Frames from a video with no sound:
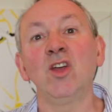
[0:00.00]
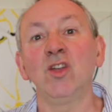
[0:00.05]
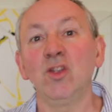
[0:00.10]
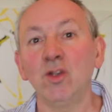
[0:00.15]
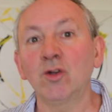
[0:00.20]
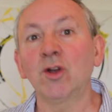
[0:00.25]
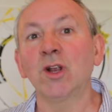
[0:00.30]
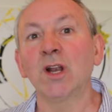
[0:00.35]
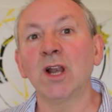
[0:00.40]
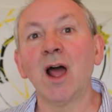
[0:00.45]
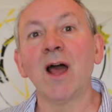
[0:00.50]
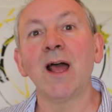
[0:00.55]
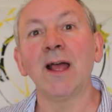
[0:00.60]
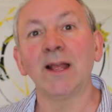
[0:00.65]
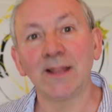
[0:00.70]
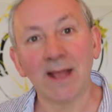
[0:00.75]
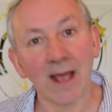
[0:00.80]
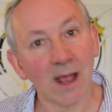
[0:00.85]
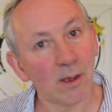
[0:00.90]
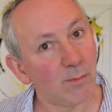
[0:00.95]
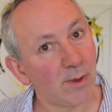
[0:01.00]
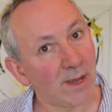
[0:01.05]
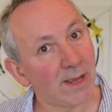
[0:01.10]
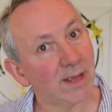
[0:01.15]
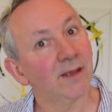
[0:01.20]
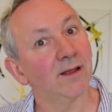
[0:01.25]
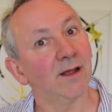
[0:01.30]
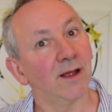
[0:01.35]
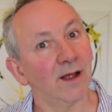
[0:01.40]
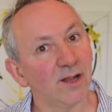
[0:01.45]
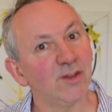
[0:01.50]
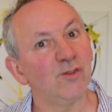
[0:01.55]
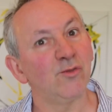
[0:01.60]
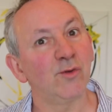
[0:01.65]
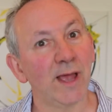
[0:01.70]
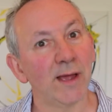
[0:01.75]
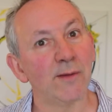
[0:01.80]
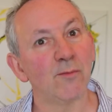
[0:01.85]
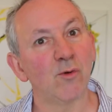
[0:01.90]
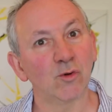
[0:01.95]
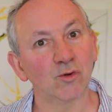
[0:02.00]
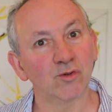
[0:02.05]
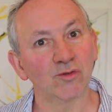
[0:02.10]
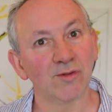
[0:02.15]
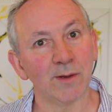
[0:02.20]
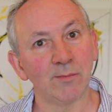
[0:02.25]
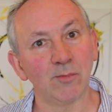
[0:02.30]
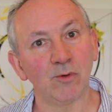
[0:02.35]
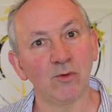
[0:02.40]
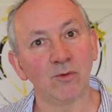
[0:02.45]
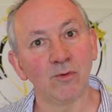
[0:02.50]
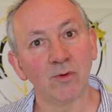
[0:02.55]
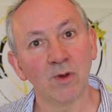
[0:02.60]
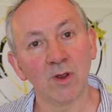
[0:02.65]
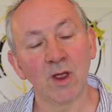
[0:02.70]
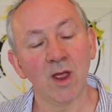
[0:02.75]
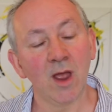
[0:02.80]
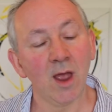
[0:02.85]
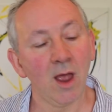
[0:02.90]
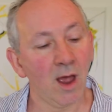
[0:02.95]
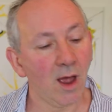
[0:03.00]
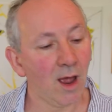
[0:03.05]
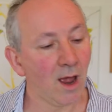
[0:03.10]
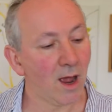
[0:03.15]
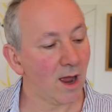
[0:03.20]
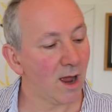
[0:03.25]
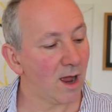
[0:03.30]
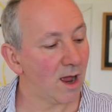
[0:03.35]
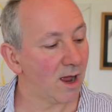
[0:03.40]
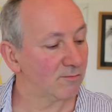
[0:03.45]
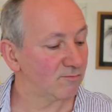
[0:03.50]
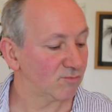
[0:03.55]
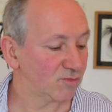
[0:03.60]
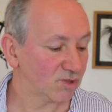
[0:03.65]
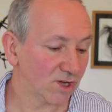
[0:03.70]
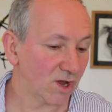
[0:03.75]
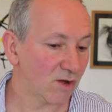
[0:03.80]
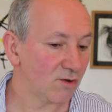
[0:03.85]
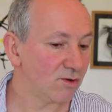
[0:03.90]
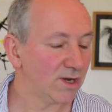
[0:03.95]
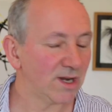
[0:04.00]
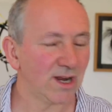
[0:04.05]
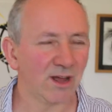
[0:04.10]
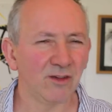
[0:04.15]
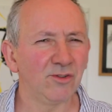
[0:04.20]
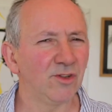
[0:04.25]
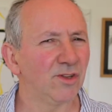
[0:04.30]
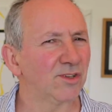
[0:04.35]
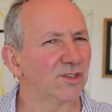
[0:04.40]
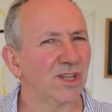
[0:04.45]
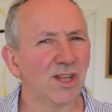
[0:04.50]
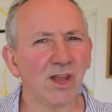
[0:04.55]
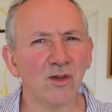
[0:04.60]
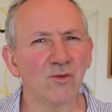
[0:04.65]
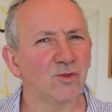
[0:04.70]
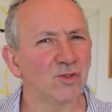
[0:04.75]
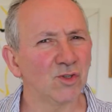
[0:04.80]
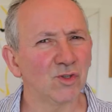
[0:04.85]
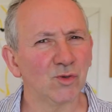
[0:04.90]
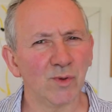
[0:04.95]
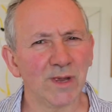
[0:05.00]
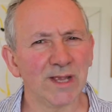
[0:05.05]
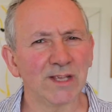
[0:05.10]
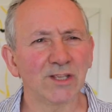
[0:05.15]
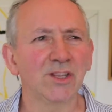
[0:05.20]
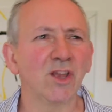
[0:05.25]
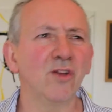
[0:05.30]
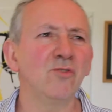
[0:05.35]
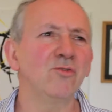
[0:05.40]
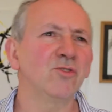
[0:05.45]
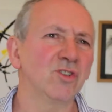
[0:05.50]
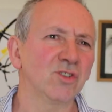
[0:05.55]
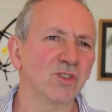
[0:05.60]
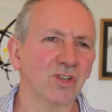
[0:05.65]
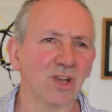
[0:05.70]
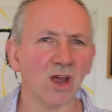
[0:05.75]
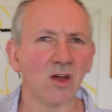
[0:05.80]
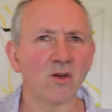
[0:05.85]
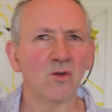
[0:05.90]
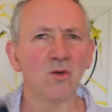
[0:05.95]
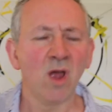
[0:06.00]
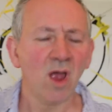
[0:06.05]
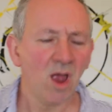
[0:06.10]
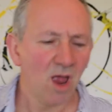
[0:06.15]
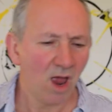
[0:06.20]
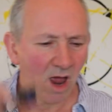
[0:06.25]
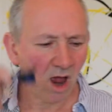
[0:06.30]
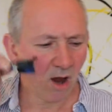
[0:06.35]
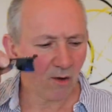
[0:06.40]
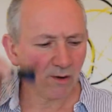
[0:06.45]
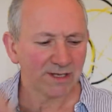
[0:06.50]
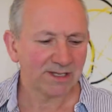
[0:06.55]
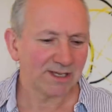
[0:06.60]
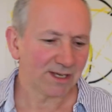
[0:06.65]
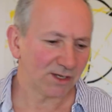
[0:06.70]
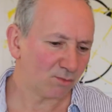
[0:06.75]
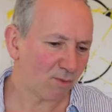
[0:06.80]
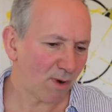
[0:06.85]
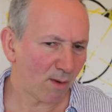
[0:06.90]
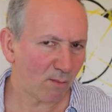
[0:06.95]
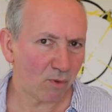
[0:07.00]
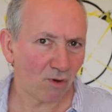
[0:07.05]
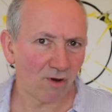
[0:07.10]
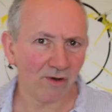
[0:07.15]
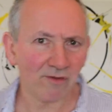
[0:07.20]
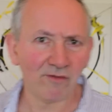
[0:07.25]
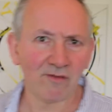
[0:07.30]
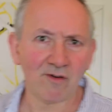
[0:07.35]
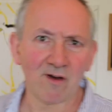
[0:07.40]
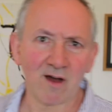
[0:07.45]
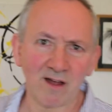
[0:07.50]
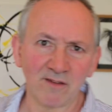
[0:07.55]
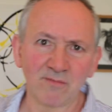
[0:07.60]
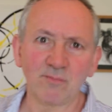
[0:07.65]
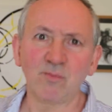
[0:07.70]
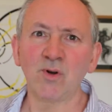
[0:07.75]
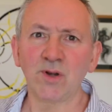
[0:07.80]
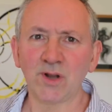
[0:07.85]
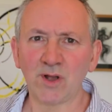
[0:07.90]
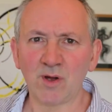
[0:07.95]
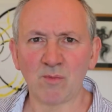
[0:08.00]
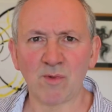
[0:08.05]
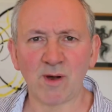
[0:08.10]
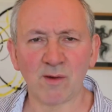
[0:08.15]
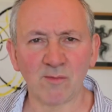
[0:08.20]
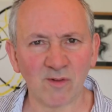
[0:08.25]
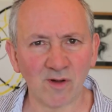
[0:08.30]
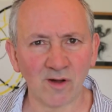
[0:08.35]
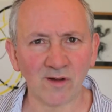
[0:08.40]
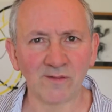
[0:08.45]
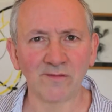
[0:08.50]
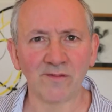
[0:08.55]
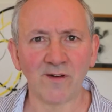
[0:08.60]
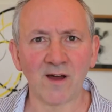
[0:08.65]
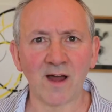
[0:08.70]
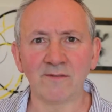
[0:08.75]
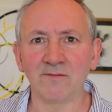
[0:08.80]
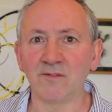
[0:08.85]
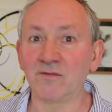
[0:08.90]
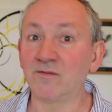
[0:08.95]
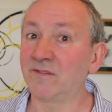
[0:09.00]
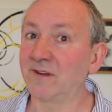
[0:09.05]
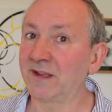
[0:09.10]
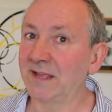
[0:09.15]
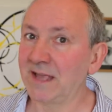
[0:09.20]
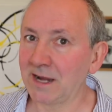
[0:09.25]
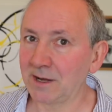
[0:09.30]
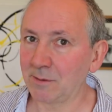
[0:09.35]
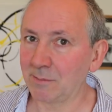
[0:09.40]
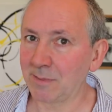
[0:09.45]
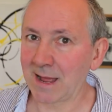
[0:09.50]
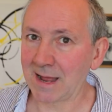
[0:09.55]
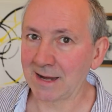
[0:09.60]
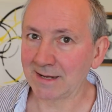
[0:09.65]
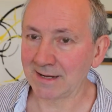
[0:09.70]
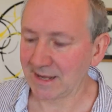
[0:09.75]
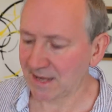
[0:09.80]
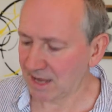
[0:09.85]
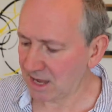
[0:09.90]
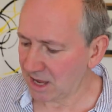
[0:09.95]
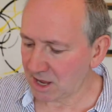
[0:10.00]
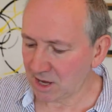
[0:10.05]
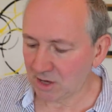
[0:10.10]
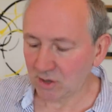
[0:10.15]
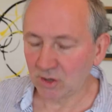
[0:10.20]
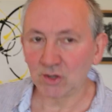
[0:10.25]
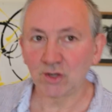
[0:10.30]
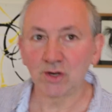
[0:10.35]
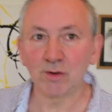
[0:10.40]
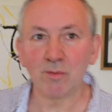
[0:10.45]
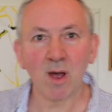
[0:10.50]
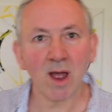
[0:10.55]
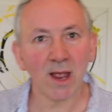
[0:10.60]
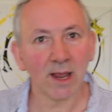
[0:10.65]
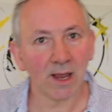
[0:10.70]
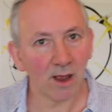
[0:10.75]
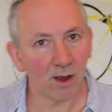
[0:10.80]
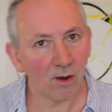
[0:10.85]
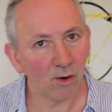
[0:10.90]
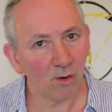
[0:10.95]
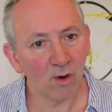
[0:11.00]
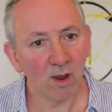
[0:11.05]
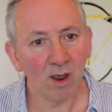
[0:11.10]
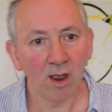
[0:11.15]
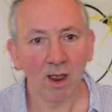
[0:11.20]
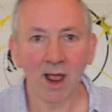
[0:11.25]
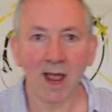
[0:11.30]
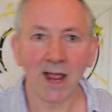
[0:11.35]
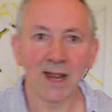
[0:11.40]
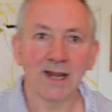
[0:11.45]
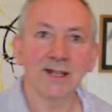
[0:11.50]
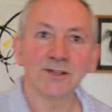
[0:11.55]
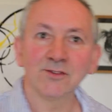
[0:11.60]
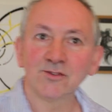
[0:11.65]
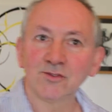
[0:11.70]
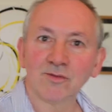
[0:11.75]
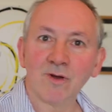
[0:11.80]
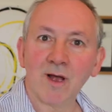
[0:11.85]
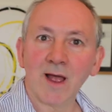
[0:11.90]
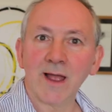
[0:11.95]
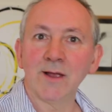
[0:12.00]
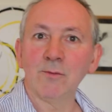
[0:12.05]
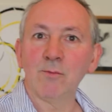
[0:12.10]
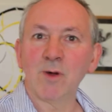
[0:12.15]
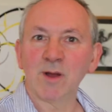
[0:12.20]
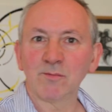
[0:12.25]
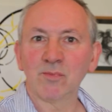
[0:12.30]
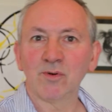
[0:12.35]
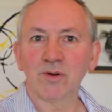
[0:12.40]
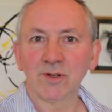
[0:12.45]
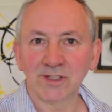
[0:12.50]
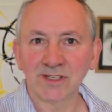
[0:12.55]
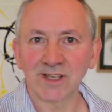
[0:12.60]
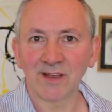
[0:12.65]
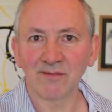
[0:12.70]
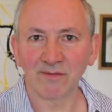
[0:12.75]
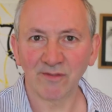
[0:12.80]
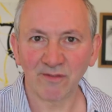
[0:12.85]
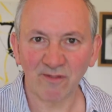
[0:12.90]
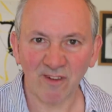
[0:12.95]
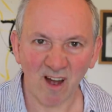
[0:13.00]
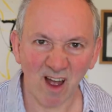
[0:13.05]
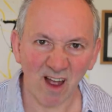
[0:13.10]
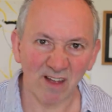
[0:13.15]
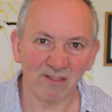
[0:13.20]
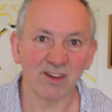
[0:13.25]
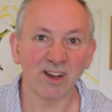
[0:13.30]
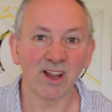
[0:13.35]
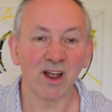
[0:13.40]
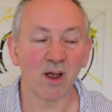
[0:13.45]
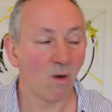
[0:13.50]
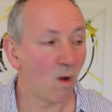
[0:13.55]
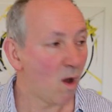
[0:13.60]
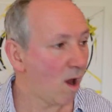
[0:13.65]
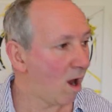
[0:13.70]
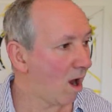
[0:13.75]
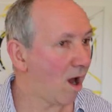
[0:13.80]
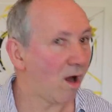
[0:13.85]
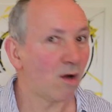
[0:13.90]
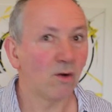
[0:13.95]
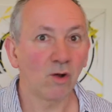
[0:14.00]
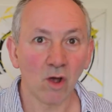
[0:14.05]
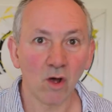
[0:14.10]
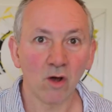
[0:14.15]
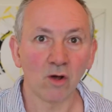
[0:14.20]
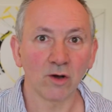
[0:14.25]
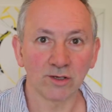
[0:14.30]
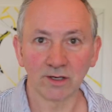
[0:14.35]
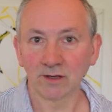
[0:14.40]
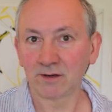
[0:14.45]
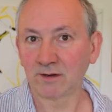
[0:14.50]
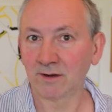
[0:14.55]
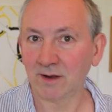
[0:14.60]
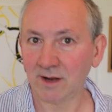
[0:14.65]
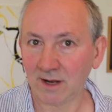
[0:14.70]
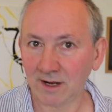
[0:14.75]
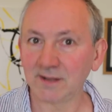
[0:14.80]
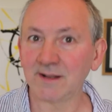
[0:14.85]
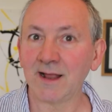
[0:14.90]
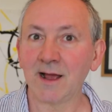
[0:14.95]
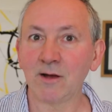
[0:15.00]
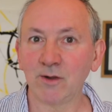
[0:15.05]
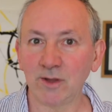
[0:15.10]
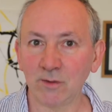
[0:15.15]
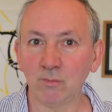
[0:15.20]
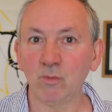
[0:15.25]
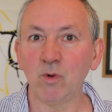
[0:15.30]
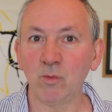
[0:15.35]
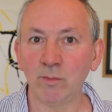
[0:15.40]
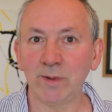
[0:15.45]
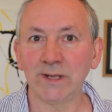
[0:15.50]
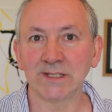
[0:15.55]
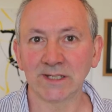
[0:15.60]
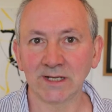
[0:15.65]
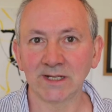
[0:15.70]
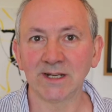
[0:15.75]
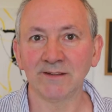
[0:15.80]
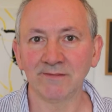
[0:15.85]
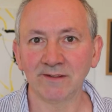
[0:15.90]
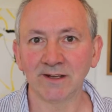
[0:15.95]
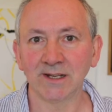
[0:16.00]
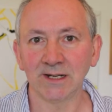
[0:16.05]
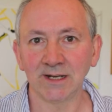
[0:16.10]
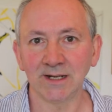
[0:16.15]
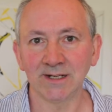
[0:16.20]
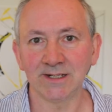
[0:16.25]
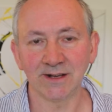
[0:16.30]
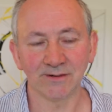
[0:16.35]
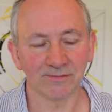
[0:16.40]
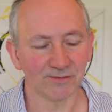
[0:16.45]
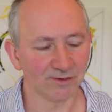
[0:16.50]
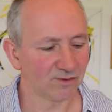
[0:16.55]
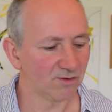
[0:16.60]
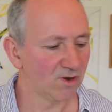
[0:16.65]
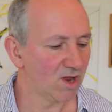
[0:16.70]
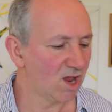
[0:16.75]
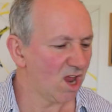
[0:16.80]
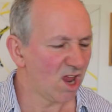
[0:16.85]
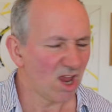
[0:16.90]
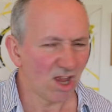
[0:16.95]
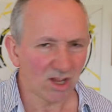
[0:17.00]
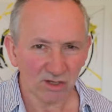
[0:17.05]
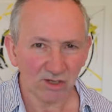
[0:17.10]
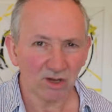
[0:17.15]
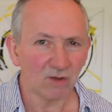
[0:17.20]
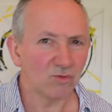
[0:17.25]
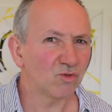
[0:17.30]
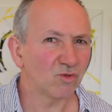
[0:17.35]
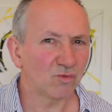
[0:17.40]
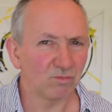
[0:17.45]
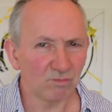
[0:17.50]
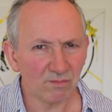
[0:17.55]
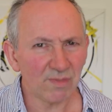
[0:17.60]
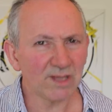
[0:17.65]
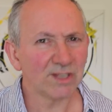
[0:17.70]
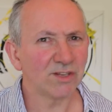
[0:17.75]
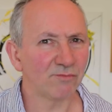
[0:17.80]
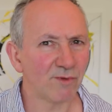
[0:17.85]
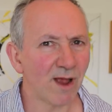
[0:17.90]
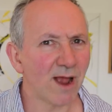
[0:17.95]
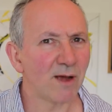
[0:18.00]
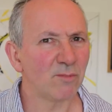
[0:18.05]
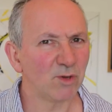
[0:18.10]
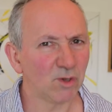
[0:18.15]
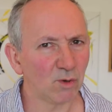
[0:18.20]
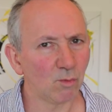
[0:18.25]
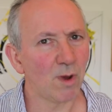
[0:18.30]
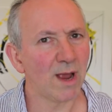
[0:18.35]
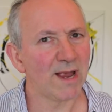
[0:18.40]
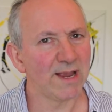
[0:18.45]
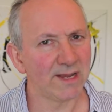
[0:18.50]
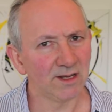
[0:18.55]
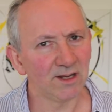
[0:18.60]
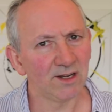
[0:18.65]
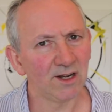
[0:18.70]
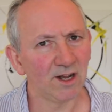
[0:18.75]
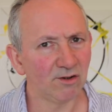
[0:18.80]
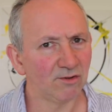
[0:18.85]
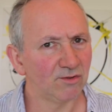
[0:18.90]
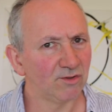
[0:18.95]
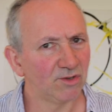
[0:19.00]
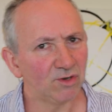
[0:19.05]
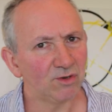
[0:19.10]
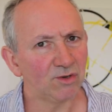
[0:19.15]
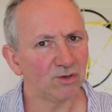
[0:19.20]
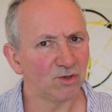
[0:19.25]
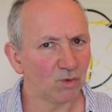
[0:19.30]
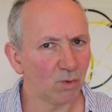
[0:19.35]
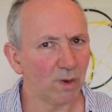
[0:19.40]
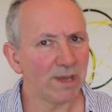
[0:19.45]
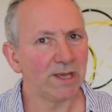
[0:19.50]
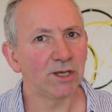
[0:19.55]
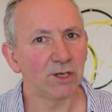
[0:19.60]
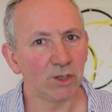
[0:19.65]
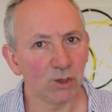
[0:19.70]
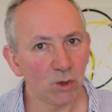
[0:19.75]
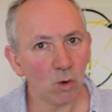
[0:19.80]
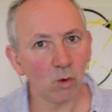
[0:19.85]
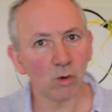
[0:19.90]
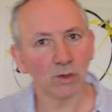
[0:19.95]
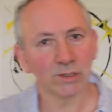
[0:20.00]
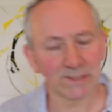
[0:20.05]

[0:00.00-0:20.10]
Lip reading: you can lighten that a bit and you'll get more treble. So, you know, there's loads of tweaks. Don't just go, oh, it says 1.5, put it on 1.5 and forget about it. Because you might go, hey, let's try it 1.75 and go, oh God, and that it will be significantly different. So mess around with the weight, you know, and you can tweak your